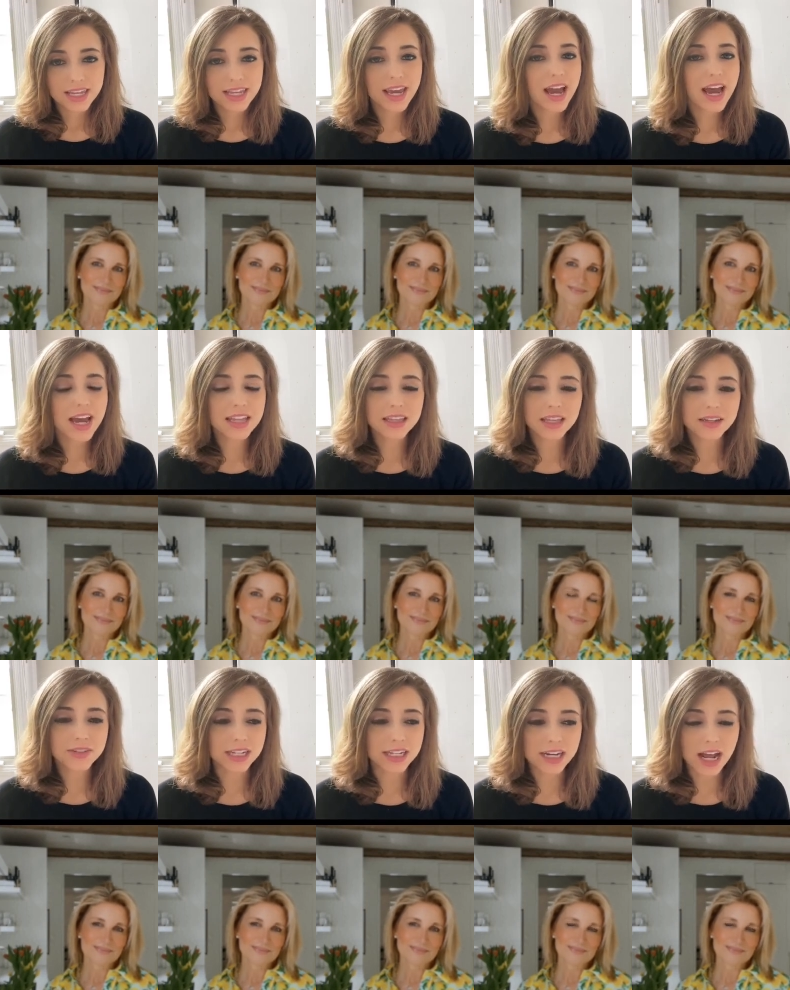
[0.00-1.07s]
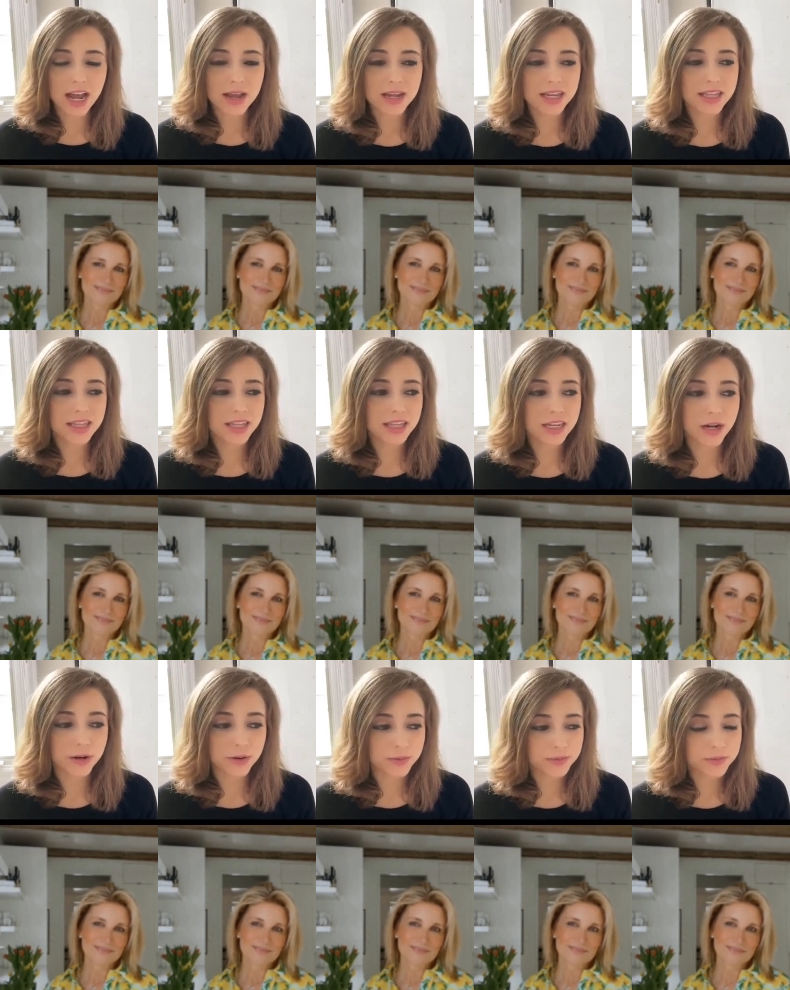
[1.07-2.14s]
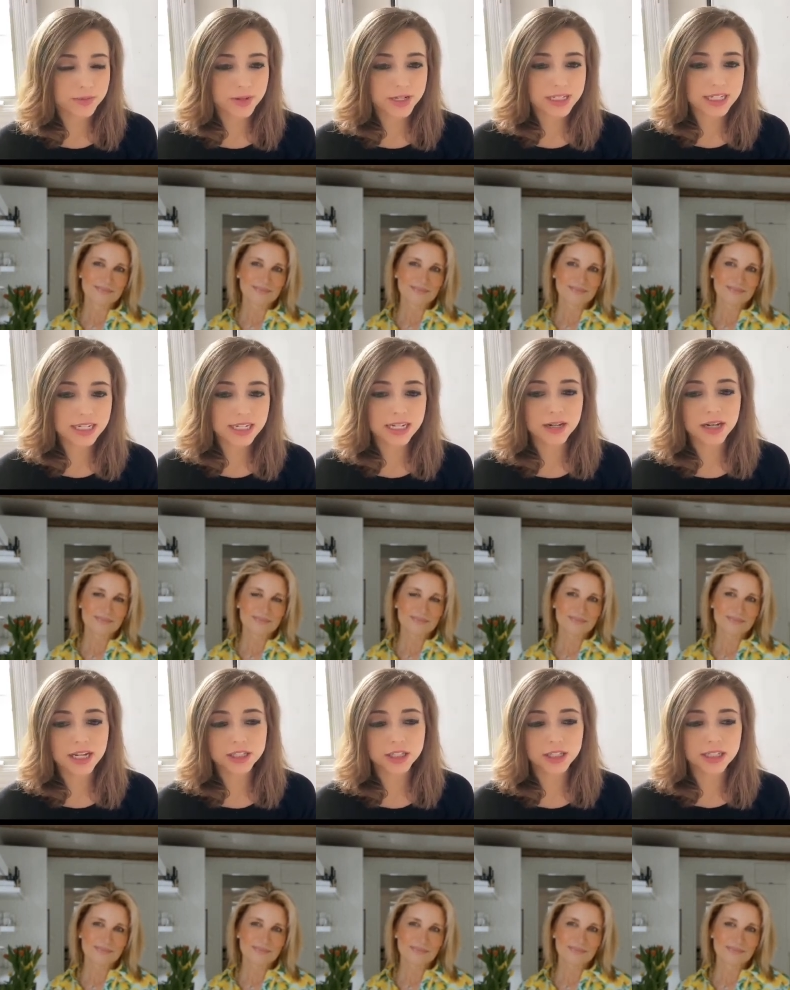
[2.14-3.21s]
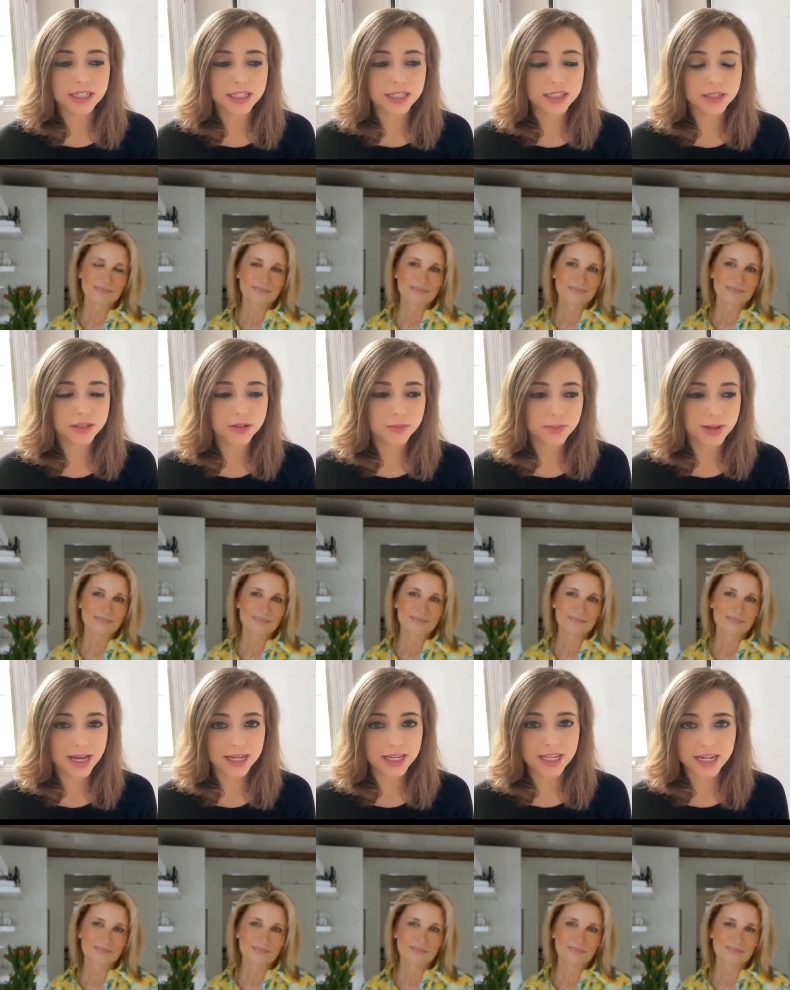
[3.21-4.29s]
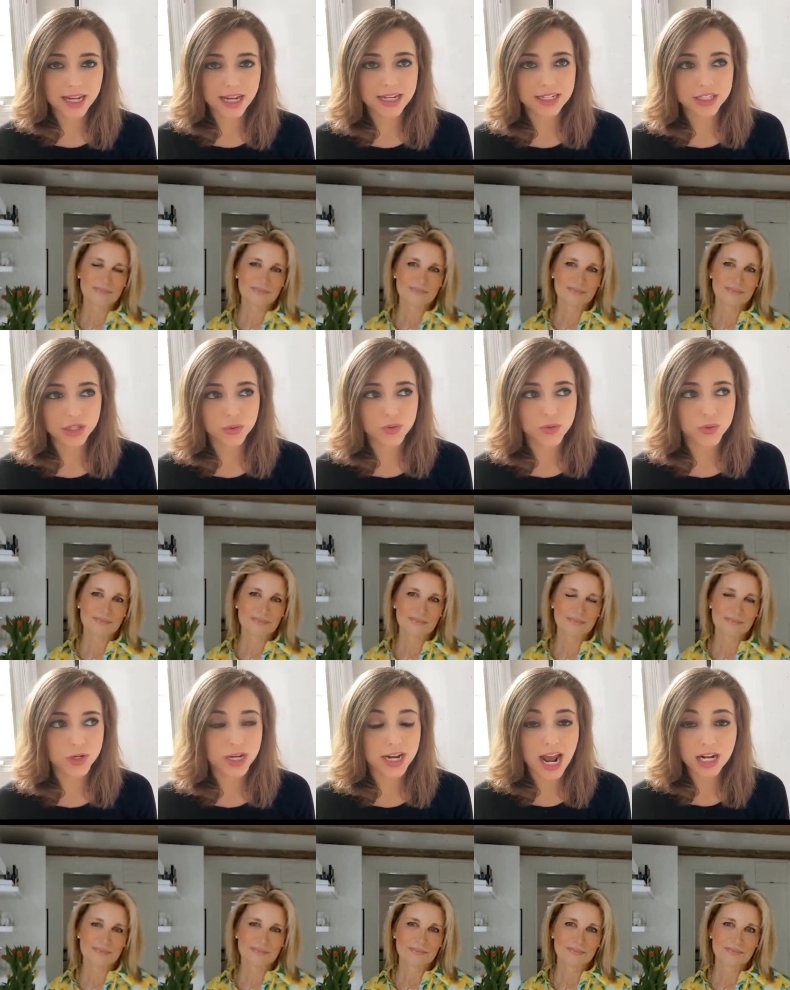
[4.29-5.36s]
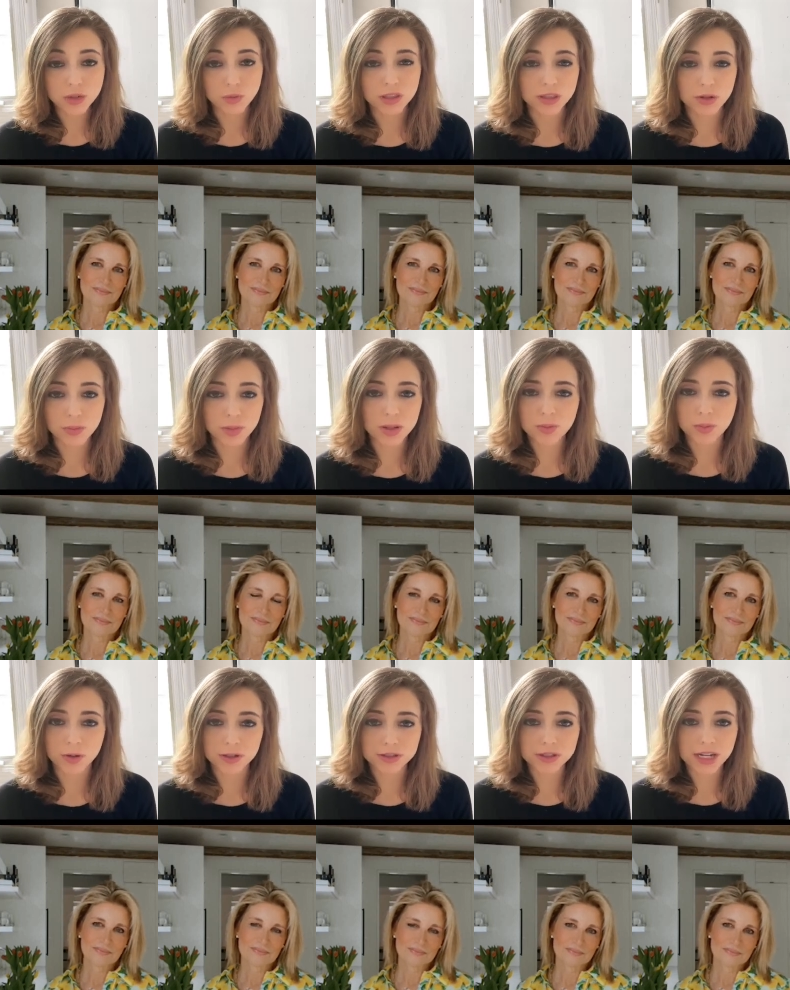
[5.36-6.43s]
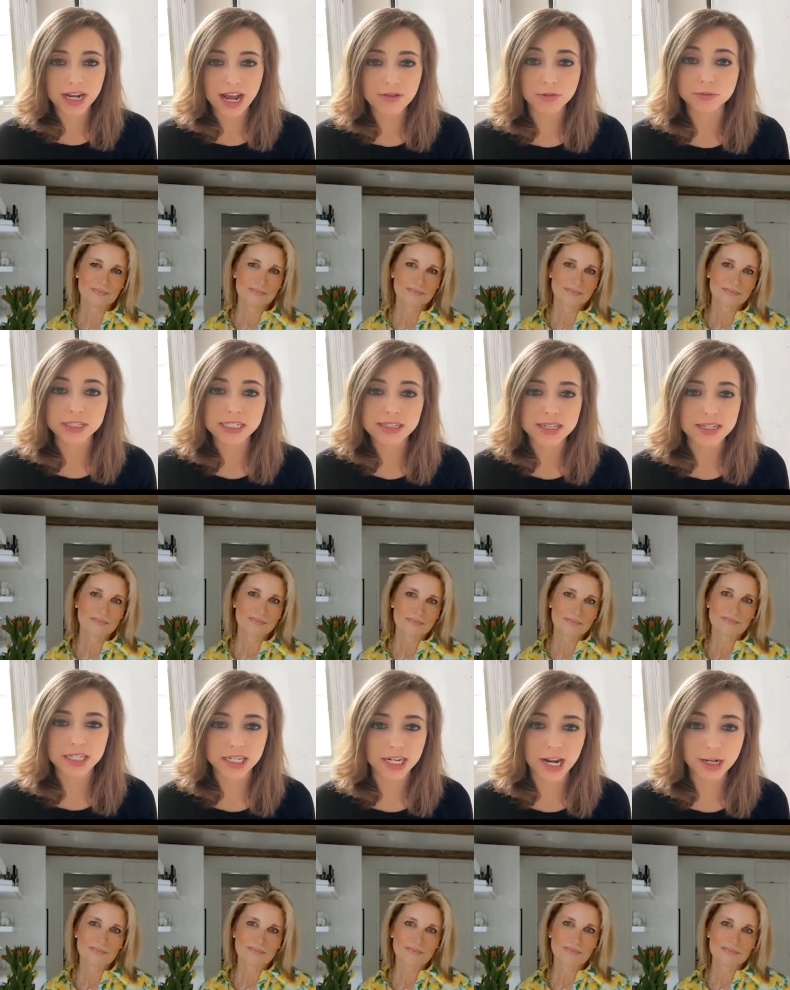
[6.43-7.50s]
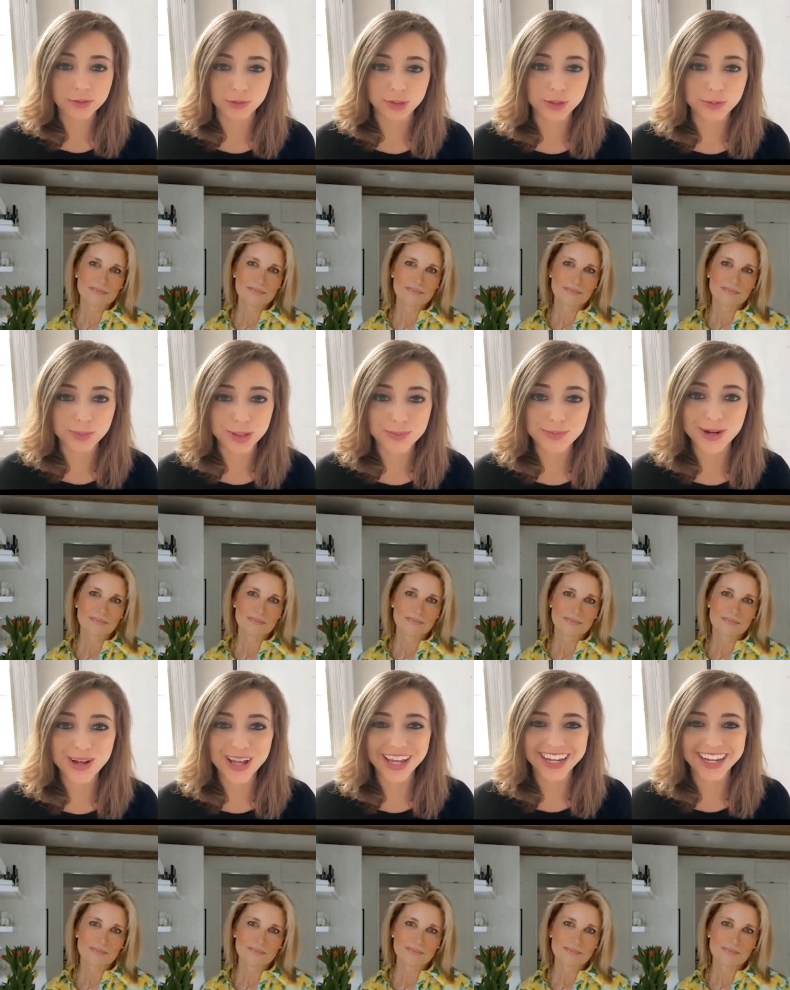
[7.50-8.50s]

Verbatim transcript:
Speaker 1: Yeah, I love it. I, you know, did it initially back in the day to connect with new people and have a reason to connect with new people,